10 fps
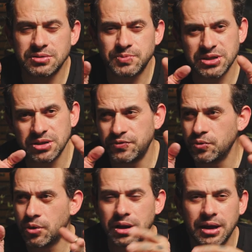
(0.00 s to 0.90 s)
Especially if you
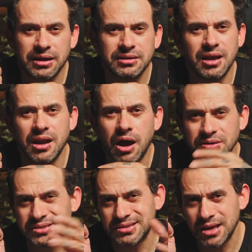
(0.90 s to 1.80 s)
work like 10
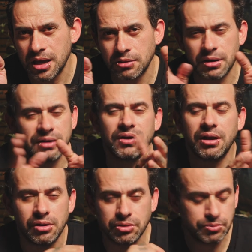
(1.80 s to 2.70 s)
hours a day or however
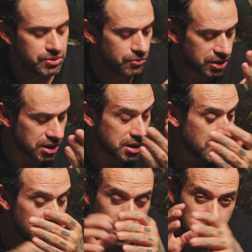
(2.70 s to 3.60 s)
long you've been working
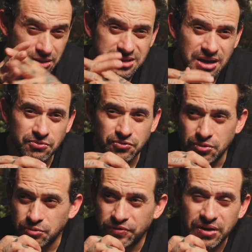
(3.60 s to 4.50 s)
in the same
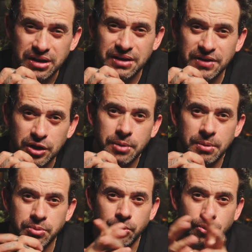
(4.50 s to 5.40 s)
room. If you have a
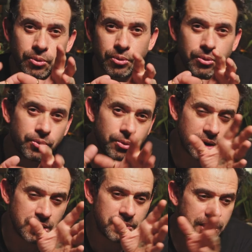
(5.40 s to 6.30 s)
little bit
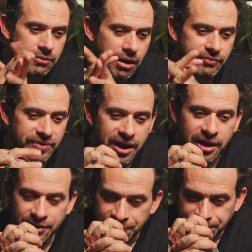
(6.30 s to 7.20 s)
in the background
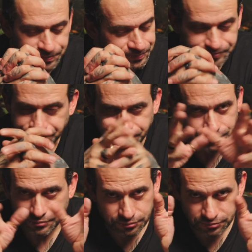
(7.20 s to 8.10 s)
there,
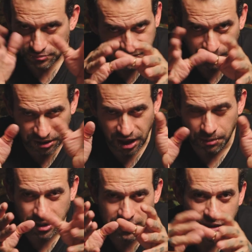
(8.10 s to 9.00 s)

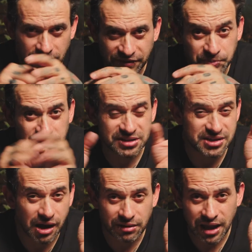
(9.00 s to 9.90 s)
and then you have to put the
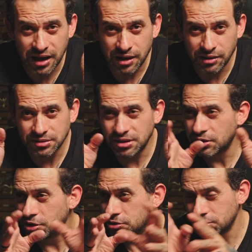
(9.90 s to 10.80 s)
sound loud, and you
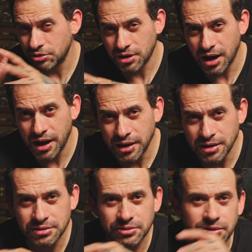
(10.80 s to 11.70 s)
cannot talk to your
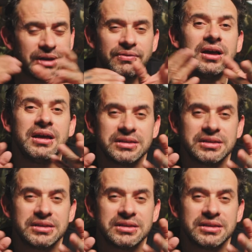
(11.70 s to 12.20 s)
client or whatever.